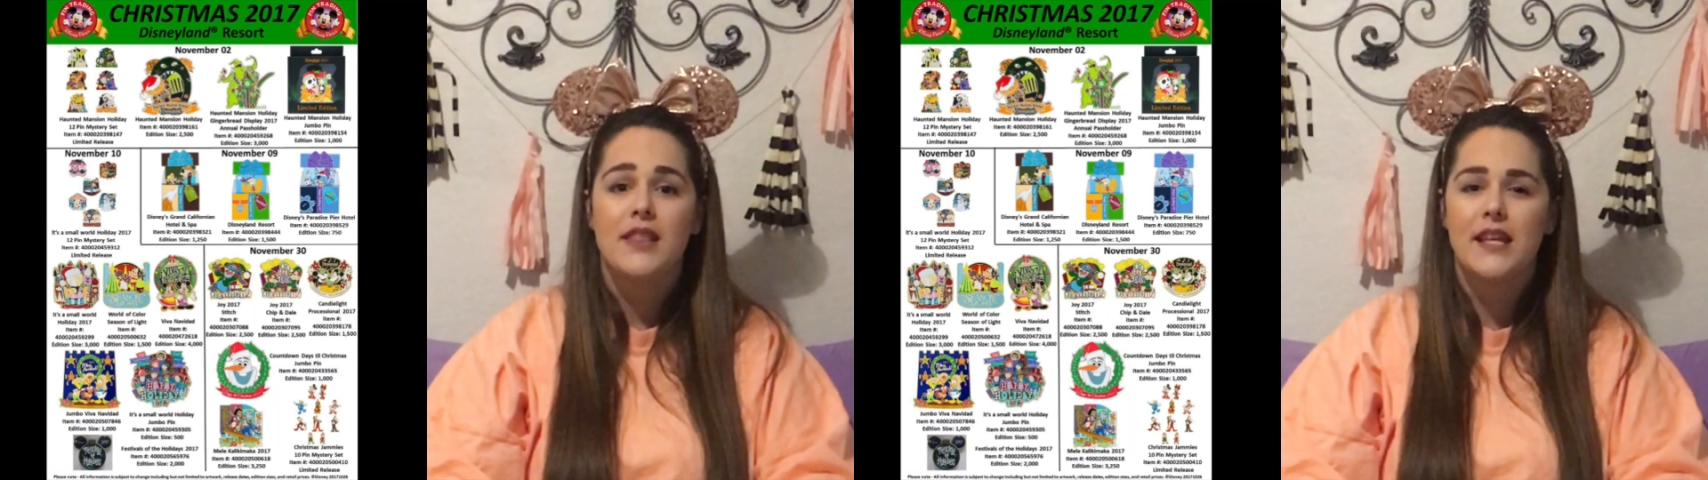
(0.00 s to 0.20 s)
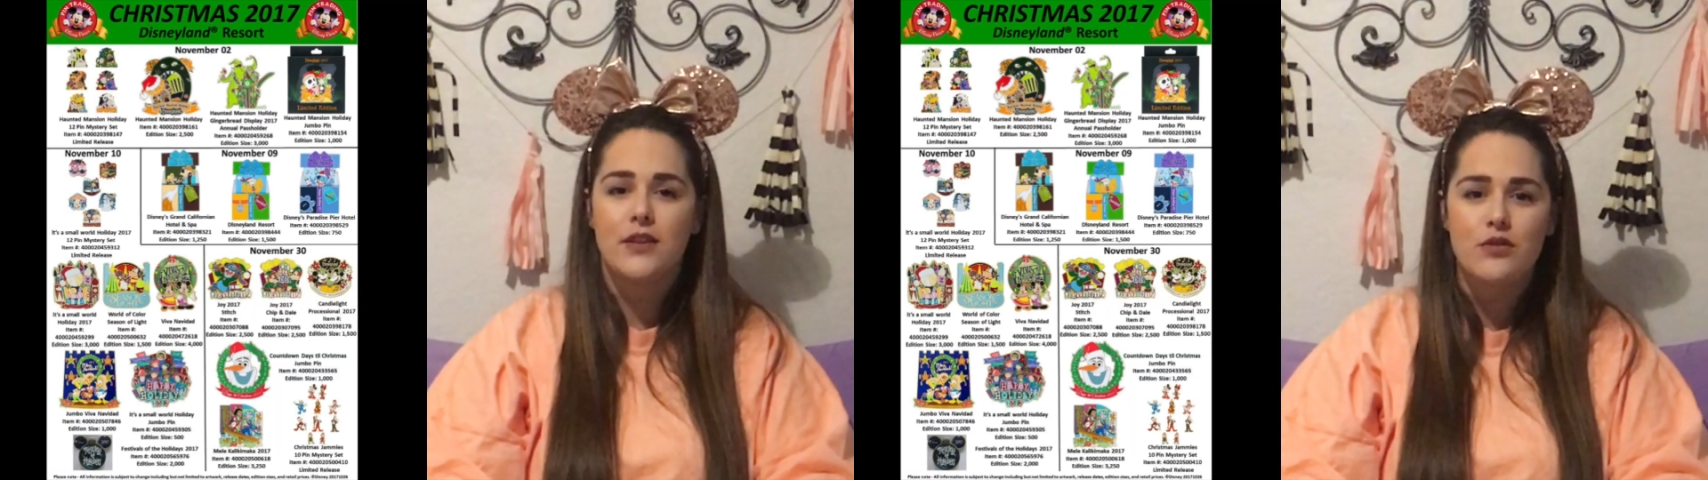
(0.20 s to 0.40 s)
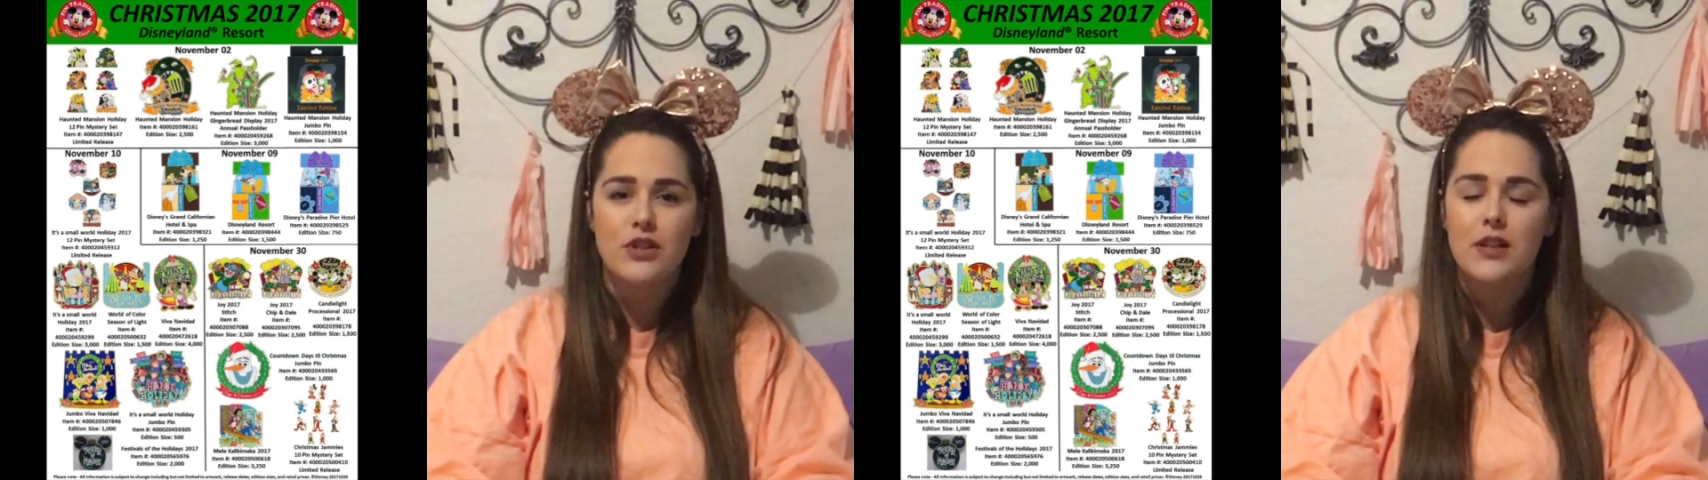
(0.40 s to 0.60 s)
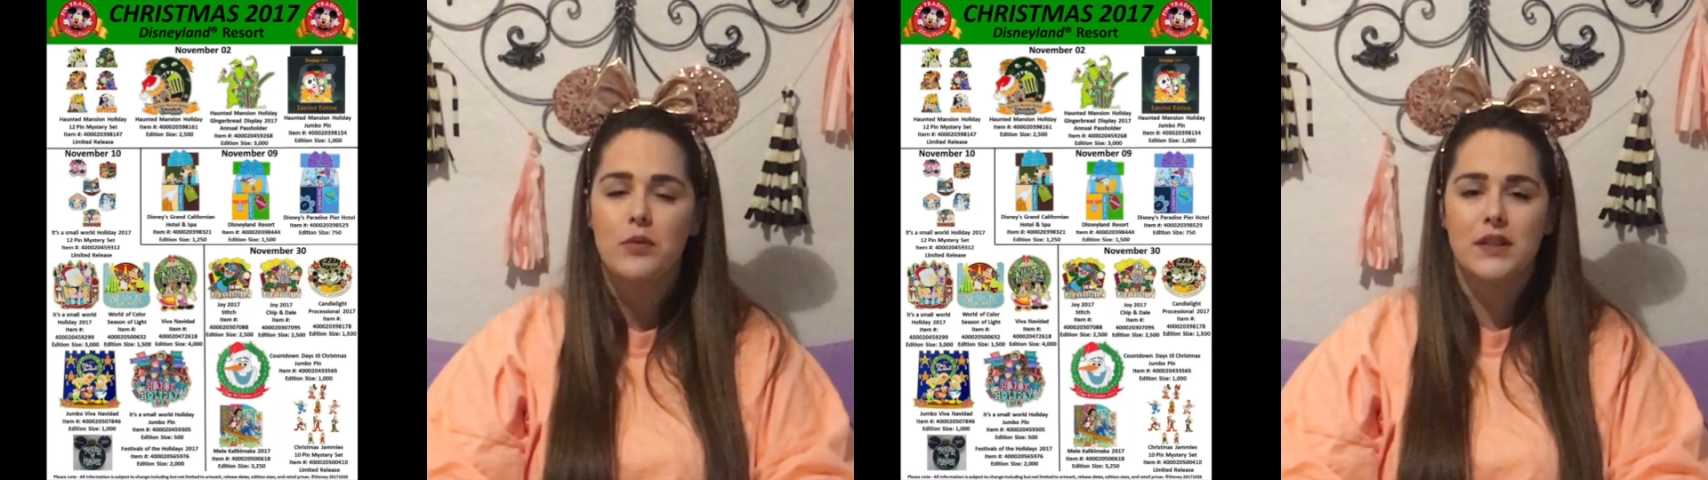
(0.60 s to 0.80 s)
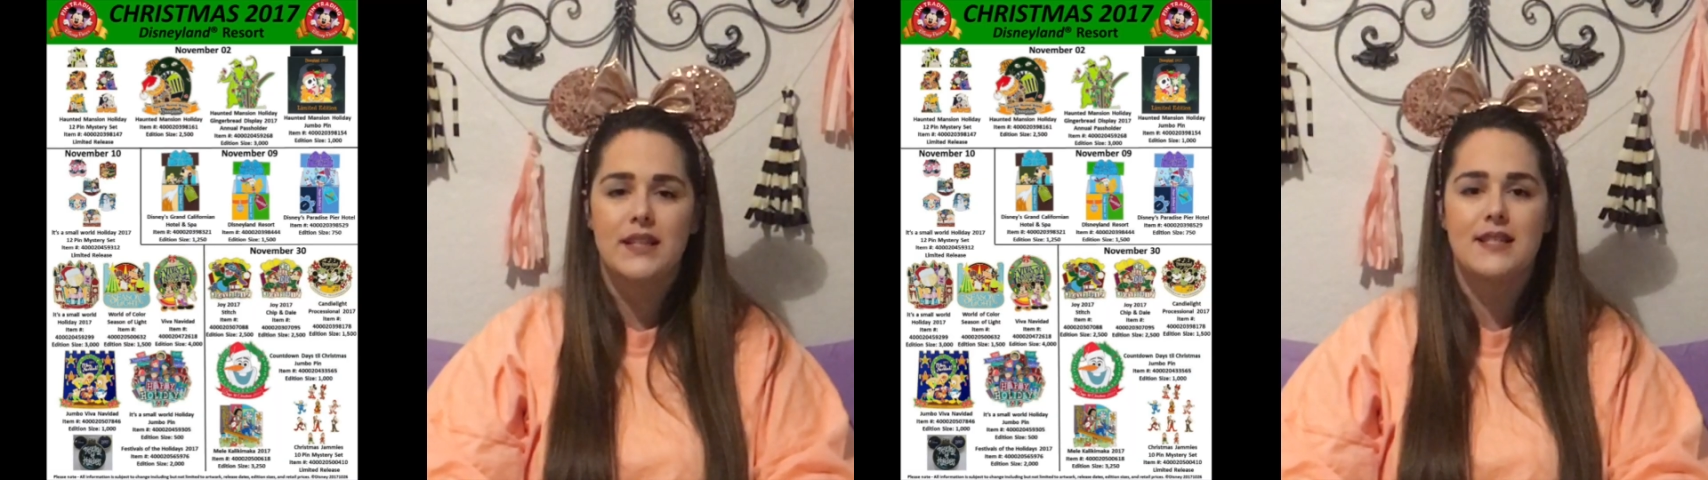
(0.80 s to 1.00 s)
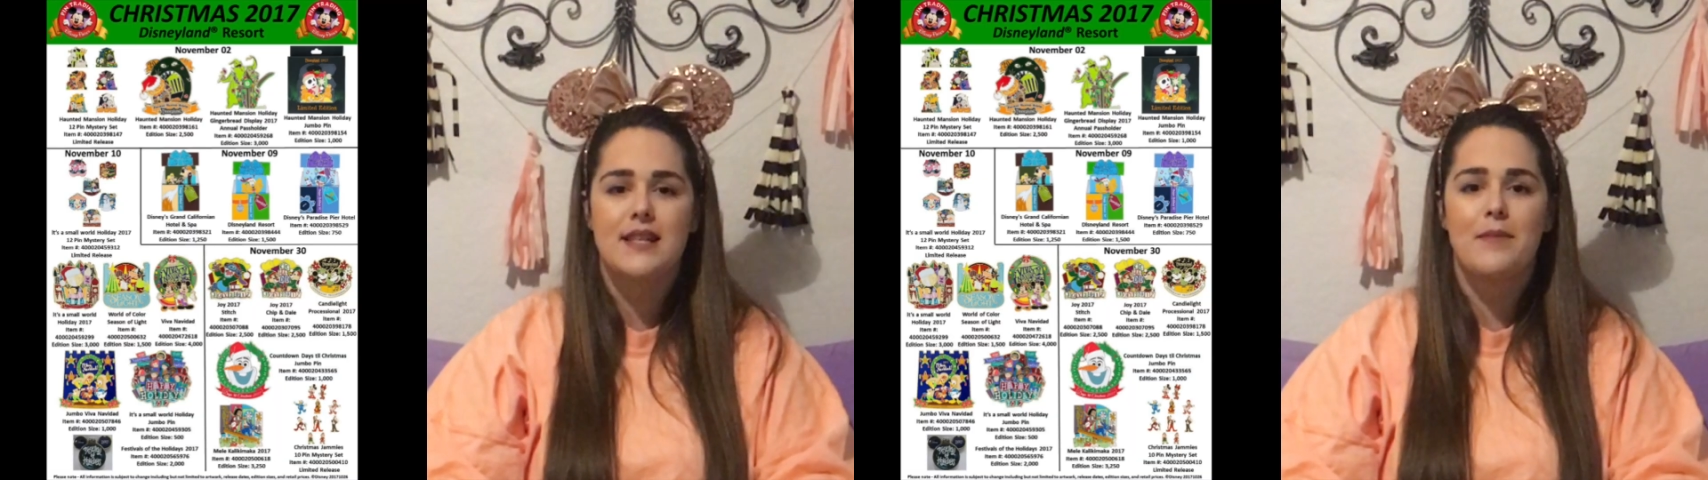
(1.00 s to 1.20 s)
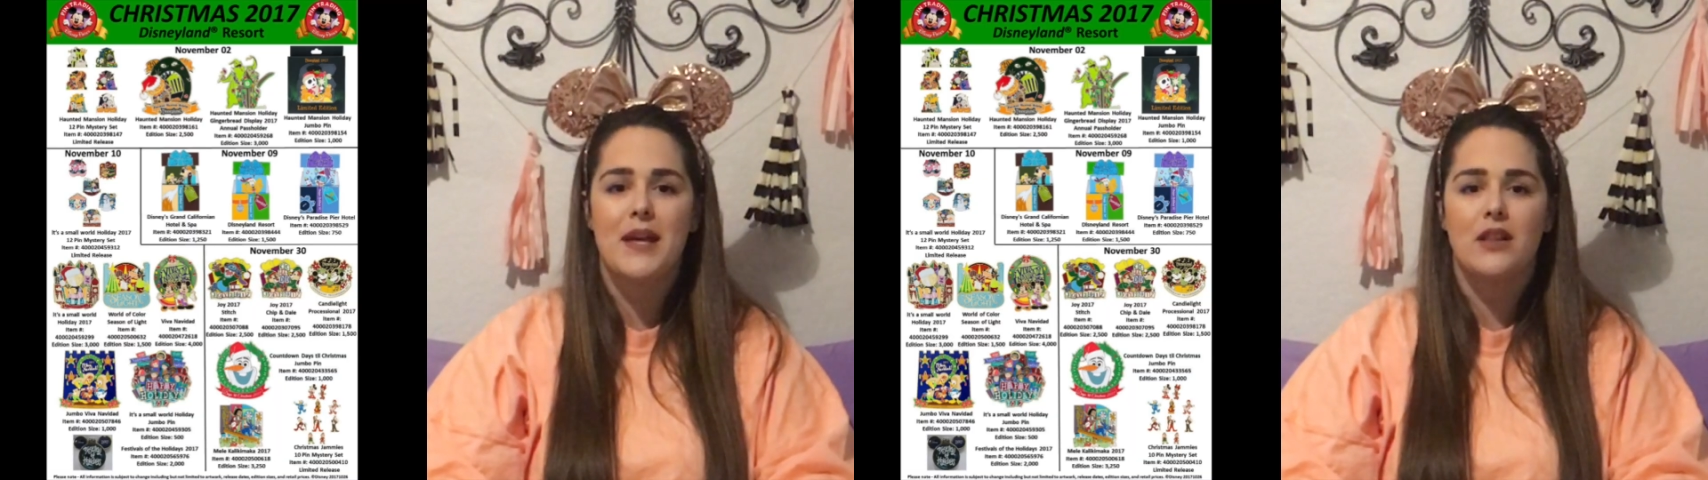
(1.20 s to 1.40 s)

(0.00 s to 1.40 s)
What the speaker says: They usually release them